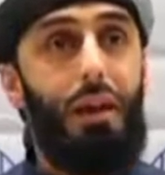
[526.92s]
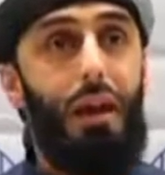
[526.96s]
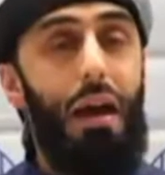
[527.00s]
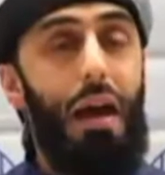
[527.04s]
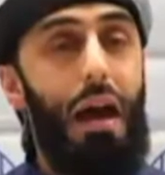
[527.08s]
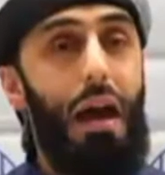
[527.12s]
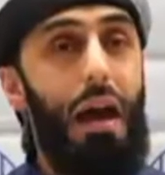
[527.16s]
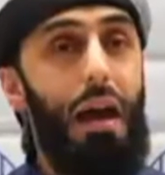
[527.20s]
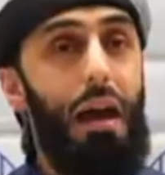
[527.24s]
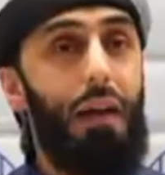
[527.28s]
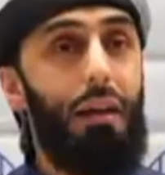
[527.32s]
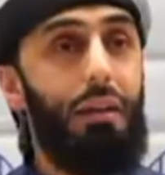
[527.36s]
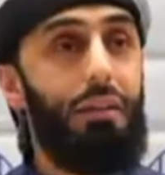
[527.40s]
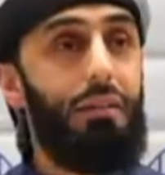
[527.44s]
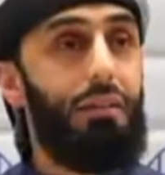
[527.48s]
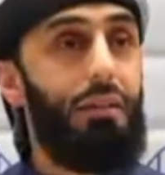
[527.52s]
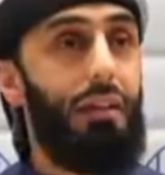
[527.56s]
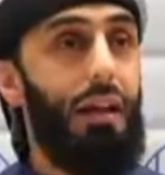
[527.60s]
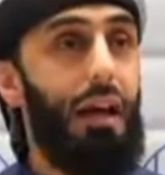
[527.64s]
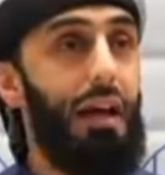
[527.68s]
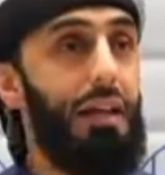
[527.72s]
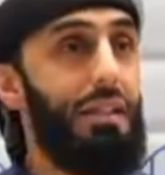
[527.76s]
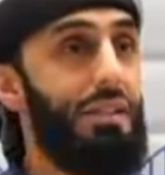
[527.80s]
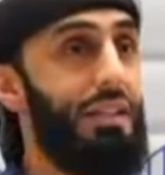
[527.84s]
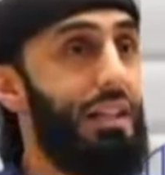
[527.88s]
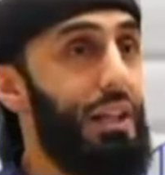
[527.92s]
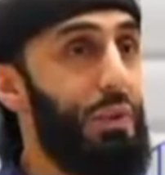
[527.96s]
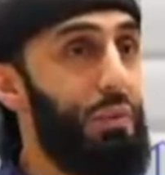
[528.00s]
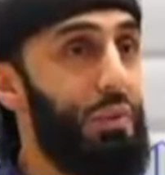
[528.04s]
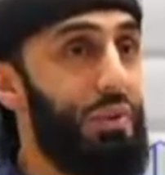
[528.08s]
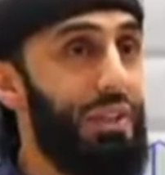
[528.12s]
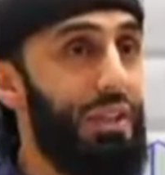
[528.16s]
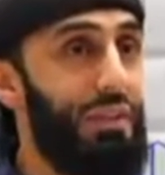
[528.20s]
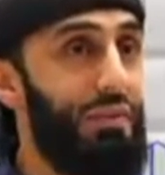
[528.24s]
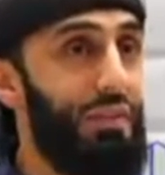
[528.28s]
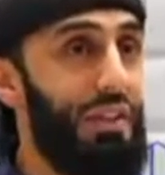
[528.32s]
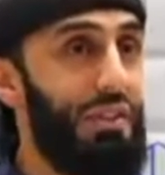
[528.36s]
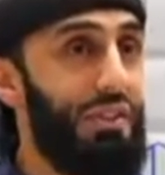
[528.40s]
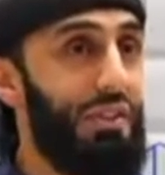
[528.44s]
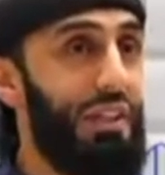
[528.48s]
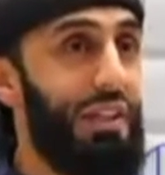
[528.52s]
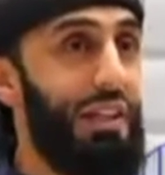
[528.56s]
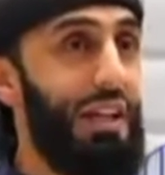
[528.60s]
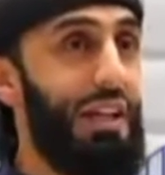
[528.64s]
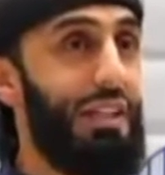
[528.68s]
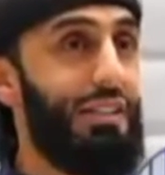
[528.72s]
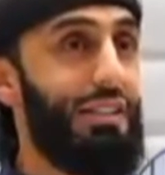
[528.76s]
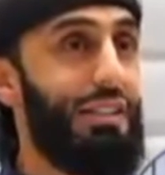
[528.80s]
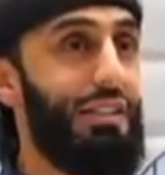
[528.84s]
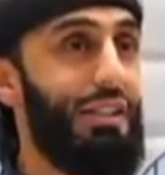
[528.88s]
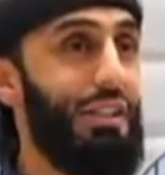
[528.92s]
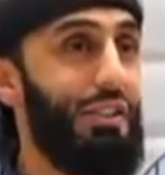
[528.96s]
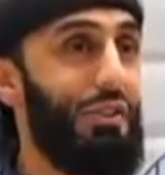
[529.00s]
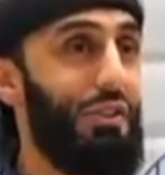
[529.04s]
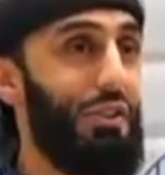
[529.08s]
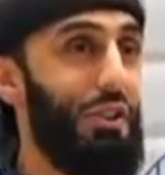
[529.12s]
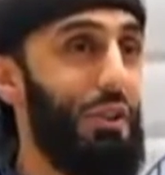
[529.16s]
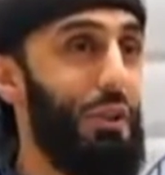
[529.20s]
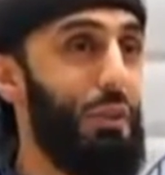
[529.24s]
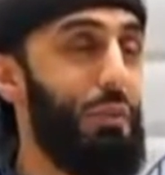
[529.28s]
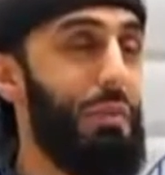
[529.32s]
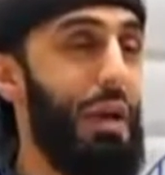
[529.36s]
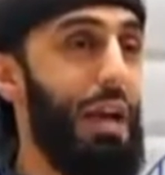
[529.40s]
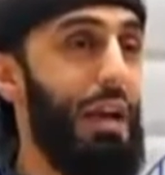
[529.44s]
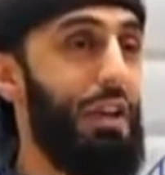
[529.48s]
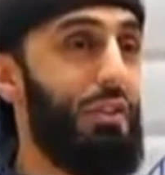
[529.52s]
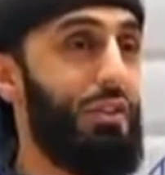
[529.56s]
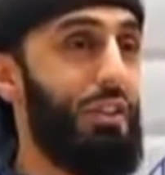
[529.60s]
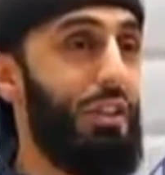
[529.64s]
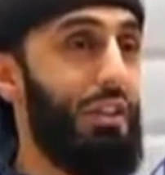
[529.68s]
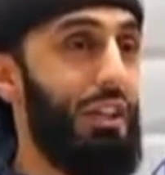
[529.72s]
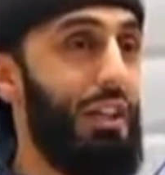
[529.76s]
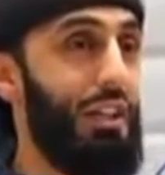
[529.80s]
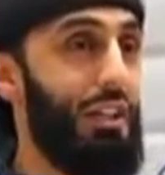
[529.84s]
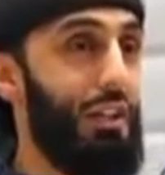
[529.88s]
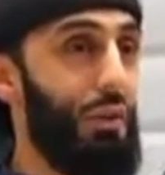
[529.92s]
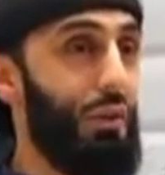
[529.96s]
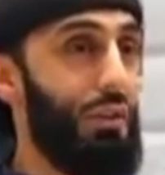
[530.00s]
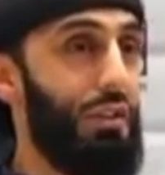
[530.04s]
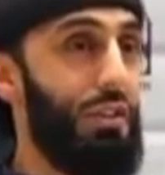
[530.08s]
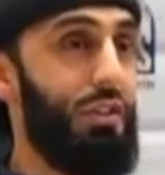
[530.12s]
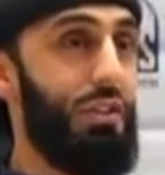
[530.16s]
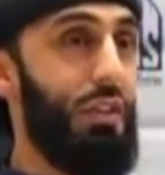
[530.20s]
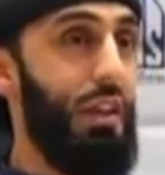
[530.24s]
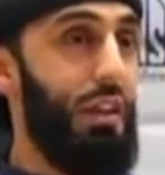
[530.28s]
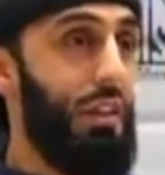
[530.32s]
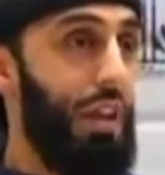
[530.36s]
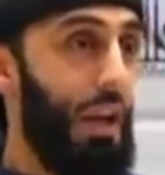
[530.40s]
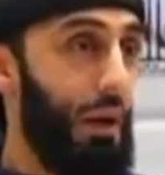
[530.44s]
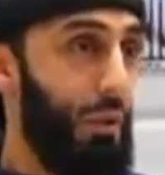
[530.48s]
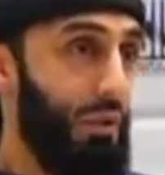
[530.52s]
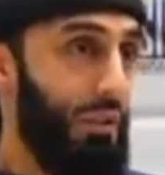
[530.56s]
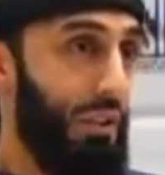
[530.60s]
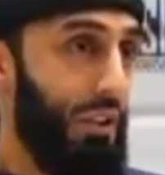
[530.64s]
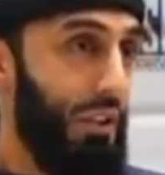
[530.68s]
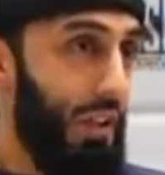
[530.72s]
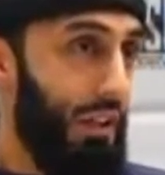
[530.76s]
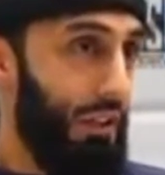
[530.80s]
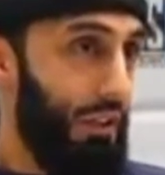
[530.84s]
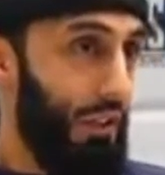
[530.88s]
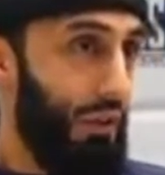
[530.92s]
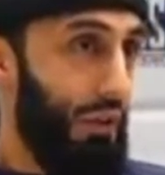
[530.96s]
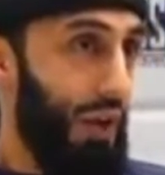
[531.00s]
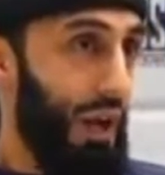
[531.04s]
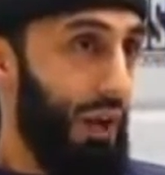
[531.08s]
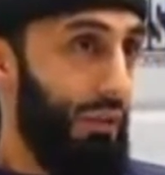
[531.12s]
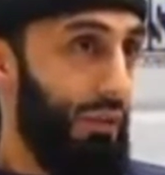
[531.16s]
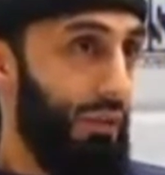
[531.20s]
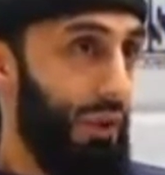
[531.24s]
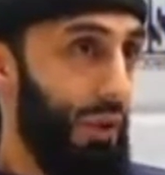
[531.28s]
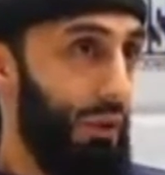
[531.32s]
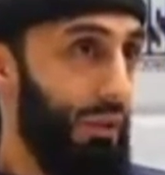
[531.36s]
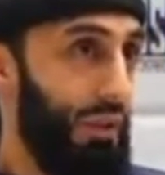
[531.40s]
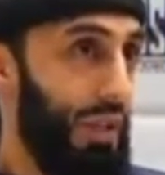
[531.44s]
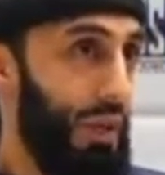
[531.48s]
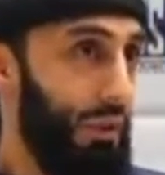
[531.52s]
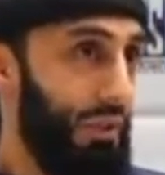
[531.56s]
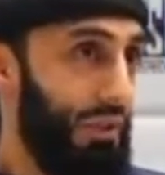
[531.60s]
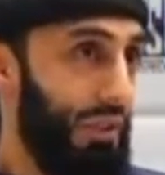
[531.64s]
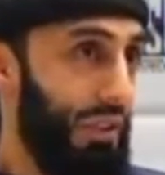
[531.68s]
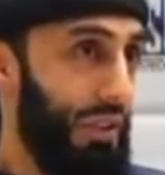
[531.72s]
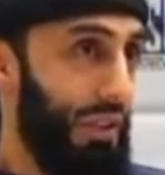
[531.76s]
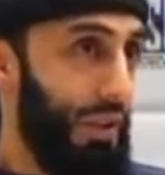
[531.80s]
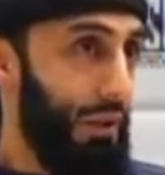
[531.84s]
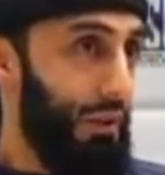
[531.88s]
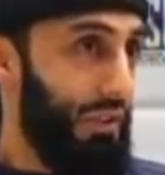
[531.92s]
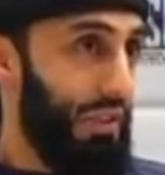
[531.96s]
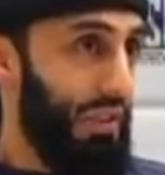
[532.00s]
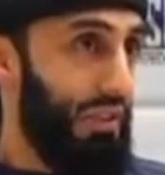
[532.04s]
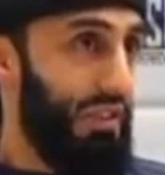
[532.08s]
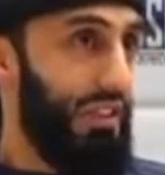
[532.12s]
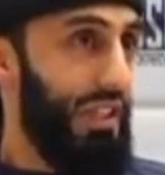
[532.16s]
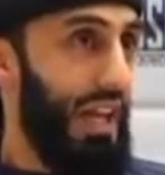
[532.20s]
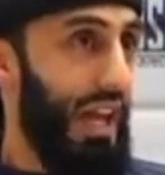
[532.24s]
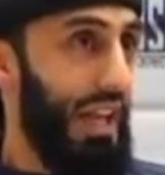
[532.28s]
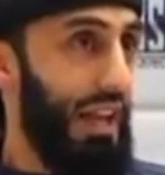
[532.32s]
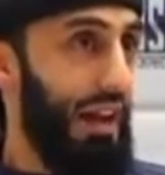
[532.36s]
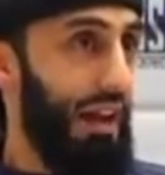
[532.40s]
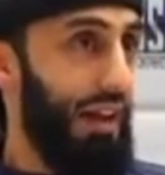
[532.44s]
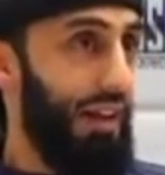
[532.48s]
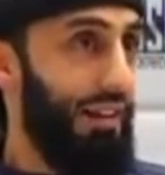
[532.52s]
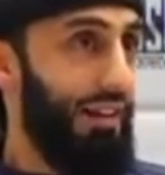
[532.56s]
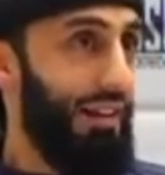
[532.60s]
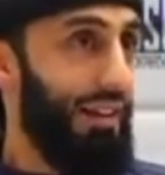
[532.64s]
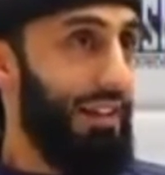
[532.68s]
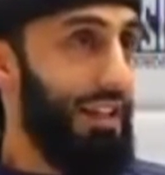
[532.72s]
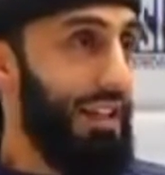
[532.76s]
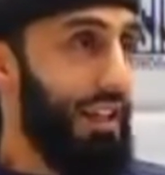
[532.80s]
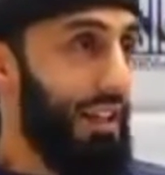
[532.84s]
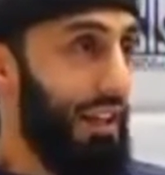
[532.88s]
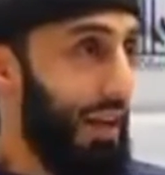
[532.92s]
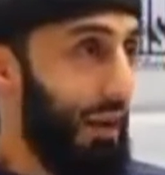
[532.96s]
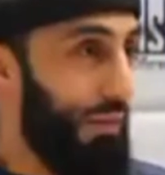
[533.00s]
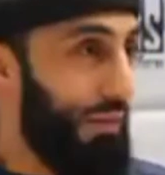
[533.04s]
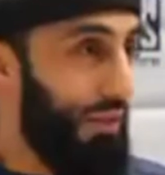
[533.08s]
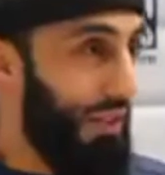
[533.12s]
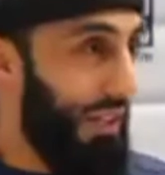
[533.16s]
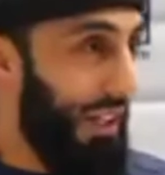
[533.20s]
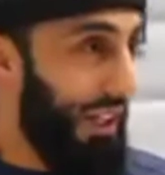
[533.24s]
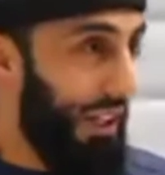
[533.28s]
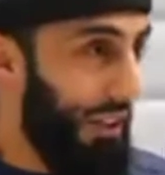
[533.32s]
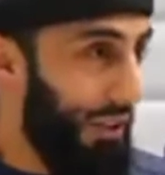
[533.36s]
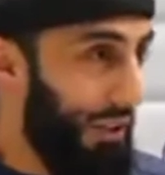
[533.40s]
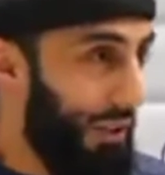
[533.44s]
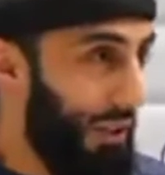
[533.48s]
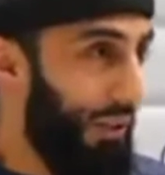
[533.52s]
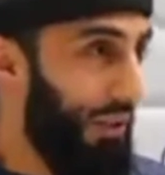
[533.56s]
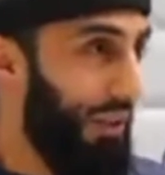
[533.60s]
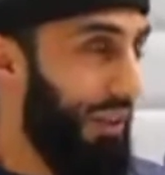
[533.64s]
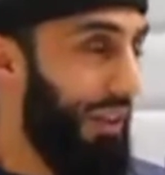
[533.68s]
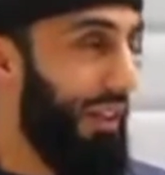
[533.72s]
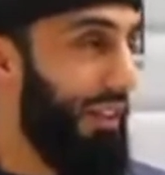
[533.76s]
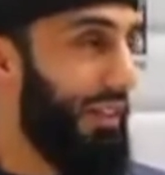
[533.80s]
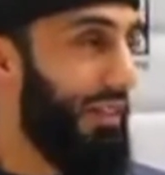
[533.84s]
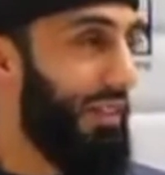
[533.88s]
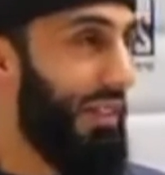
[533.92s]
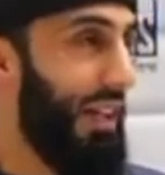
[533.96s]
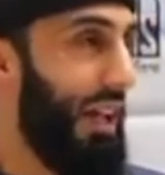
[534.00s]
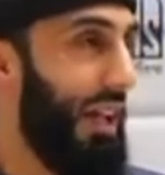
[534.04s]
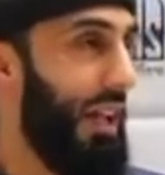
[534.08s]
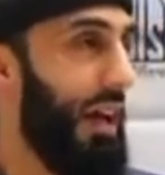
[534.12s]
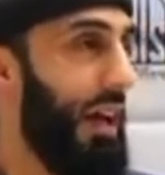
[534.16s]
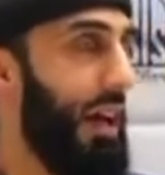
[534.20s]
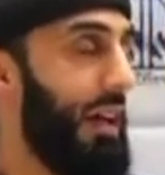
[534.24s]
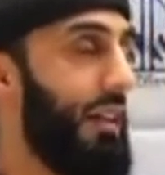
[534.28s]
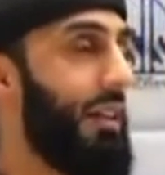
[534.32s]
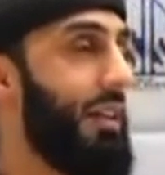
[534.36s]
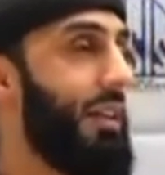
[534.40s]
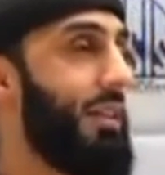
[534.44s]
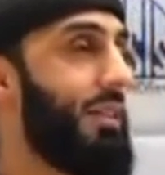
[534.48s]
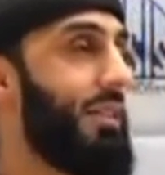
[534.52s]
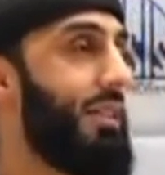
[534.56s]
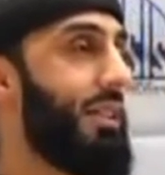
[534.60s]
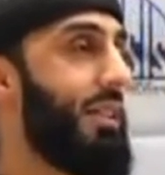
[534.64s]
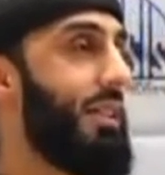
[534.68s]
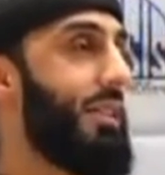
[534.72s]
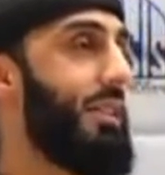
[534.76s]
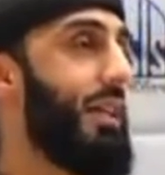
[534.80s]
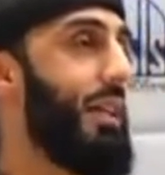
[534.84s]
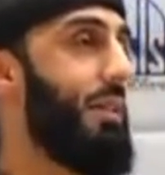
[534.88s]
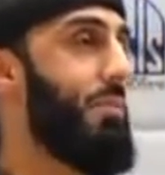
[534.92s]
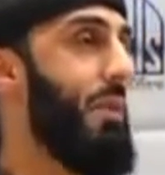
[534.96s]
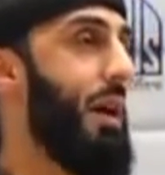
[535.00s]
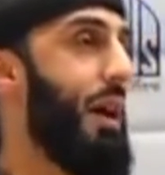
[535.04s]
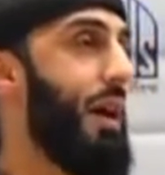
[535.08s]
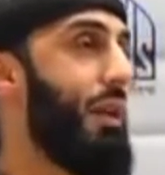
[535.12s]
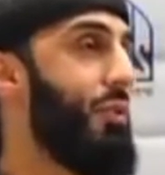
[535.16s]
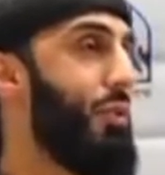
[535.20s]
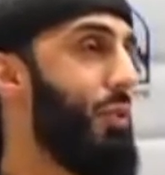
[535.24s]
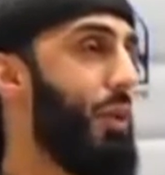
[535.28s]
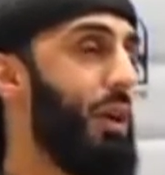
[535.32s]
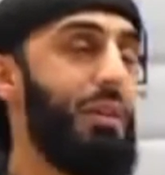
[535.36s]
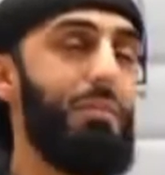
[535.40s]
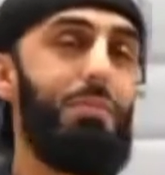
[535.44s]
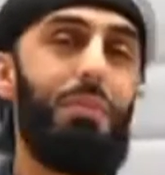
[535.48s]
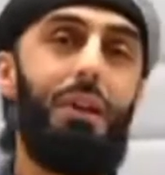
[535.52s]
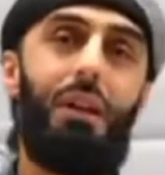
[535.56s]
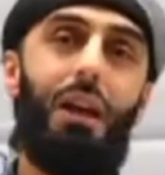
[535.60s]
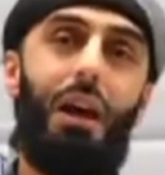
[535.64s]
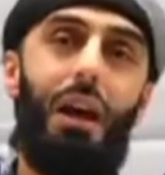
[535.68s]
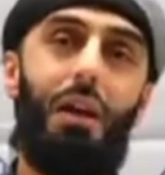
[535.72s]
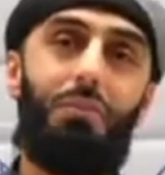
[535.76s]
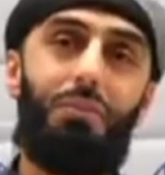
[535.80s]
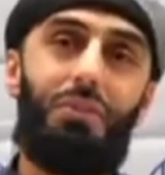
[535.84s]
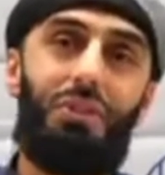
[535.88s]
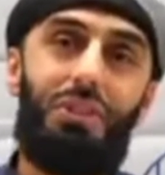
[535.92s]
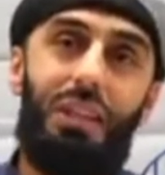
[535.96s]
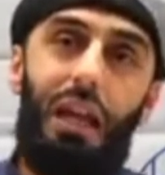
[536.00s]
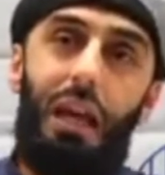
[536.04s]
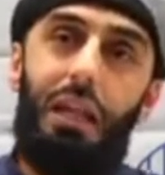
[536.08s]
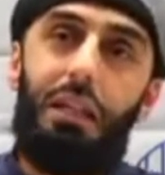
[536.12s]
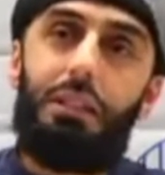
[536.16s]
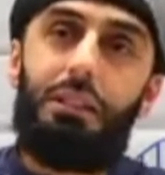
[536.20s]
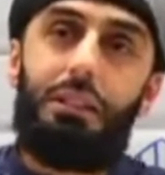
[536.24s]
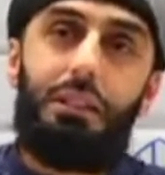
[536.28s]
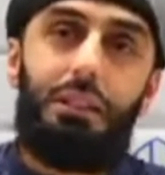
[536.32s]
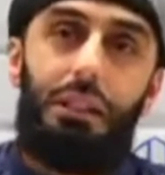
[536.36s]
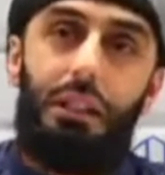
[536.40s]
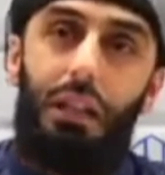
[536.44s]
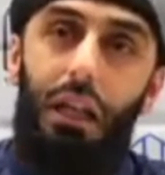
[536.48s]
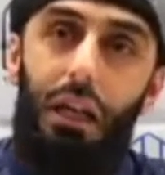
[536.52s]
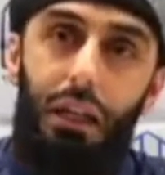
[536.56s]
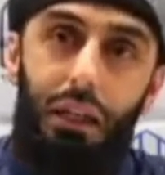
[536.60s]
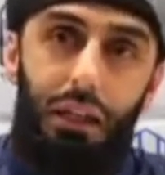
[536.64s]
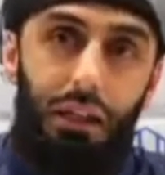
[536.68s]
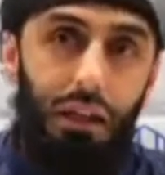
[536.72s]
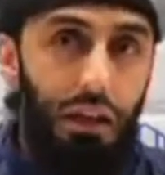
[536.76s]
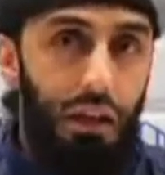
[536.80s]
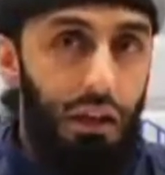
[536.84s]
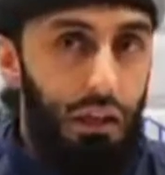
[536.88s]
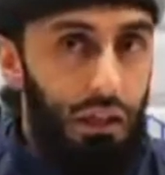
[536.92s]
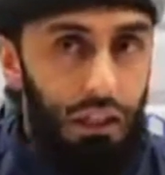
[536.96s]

And as he was investigating his new mansion, he noticed that there was an underground vault. There was a cellar. And he comes into the cellar and he sees a man who had become skeleton-like.